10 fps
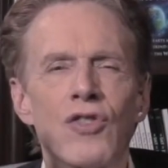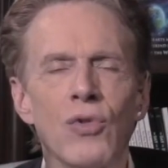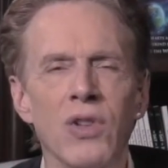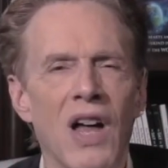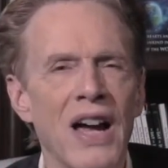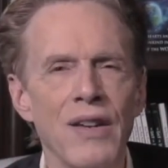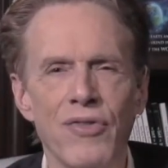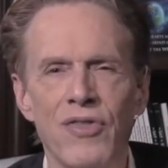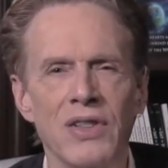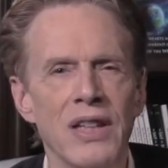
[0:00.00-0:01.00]
to
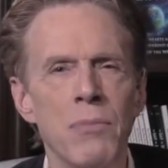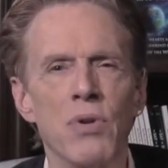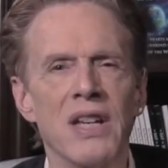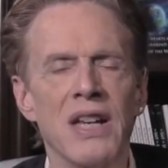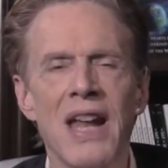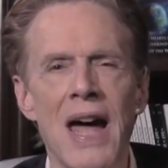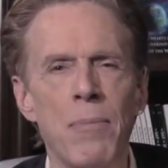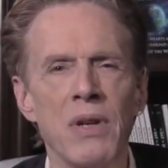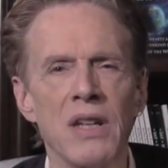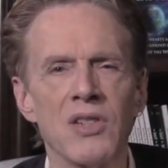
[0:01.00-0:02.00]
life, liberty, and
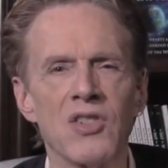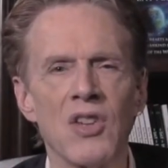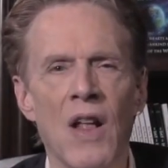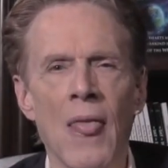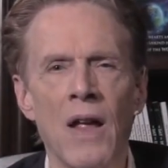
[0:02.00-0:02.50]
happiness.